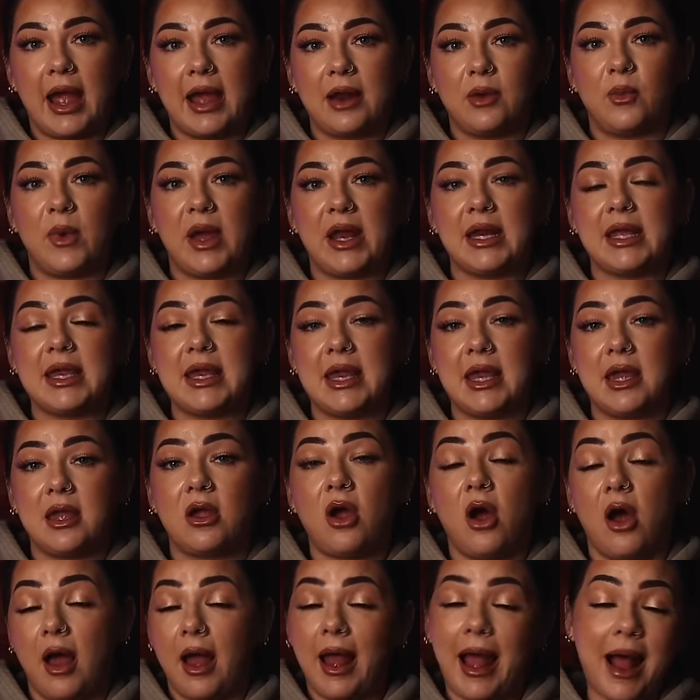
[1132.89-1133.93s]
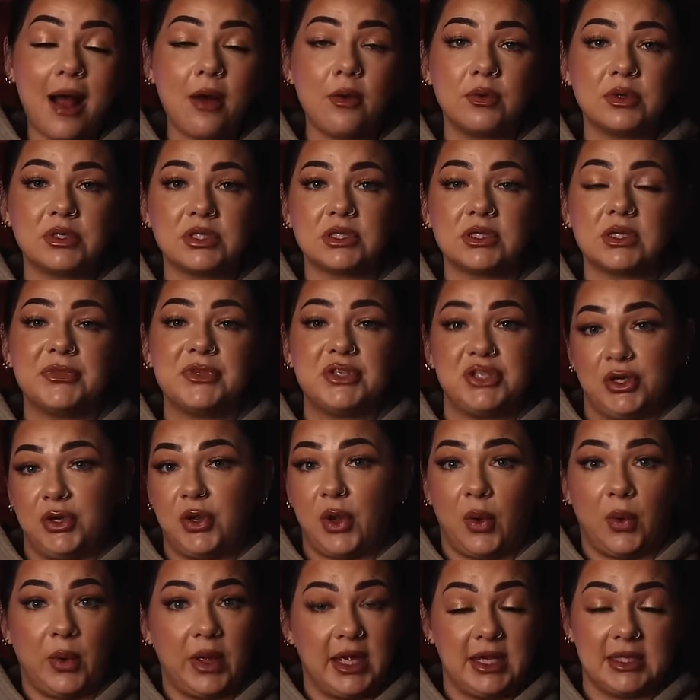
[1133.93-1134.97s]
And when he got out to
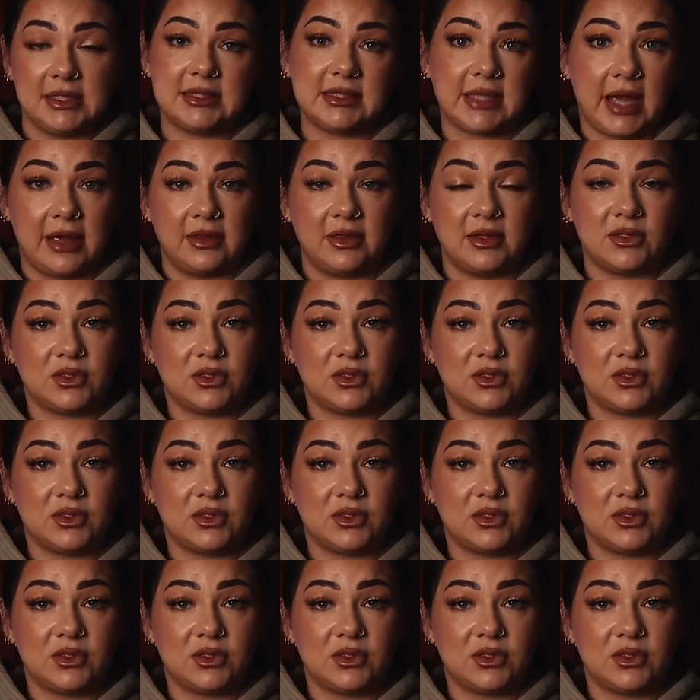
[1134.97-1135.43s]
go inside